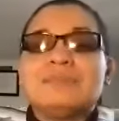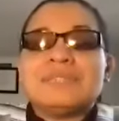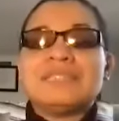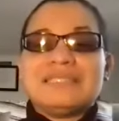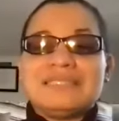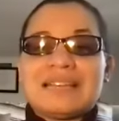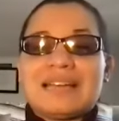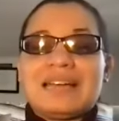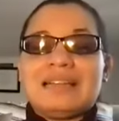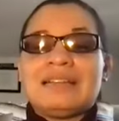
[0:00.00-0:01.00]
being
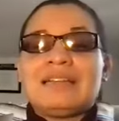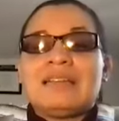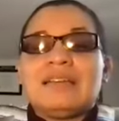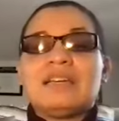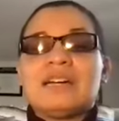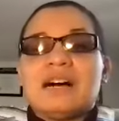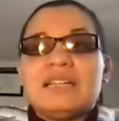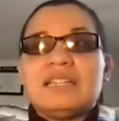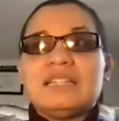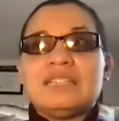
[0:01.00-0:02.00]
said,
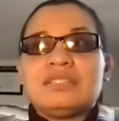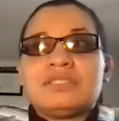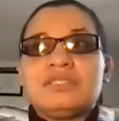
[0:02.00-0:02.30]
it